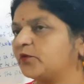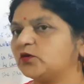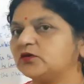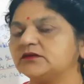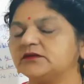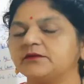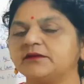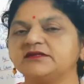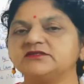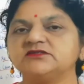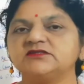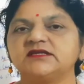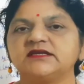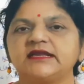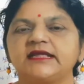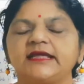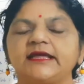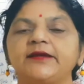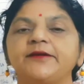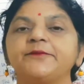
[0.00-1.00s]
number
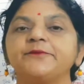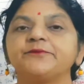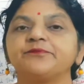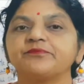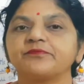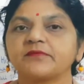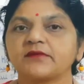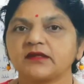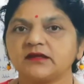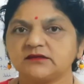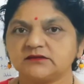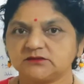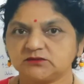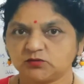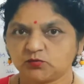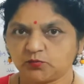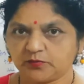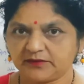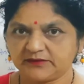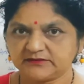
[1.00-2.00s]
3, in
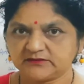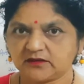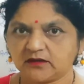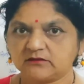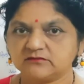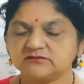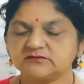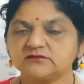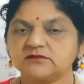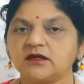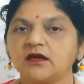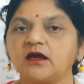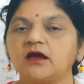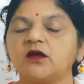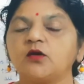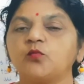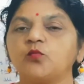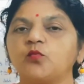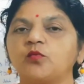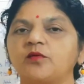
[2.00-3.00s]
place of
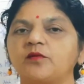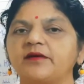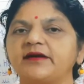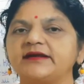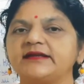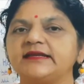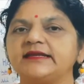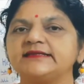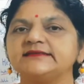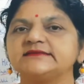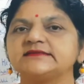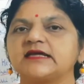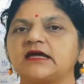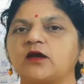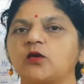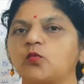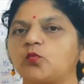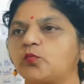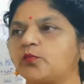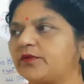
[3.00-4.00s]
is
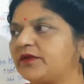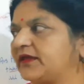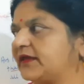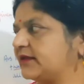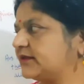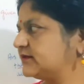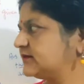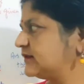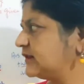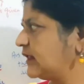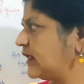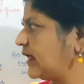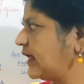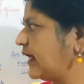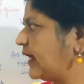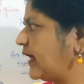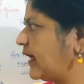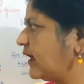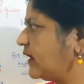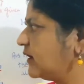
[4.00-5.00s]
an,
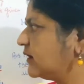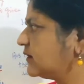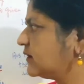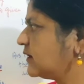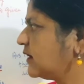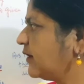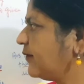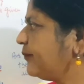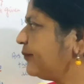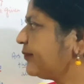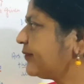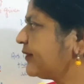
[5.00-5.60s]
are,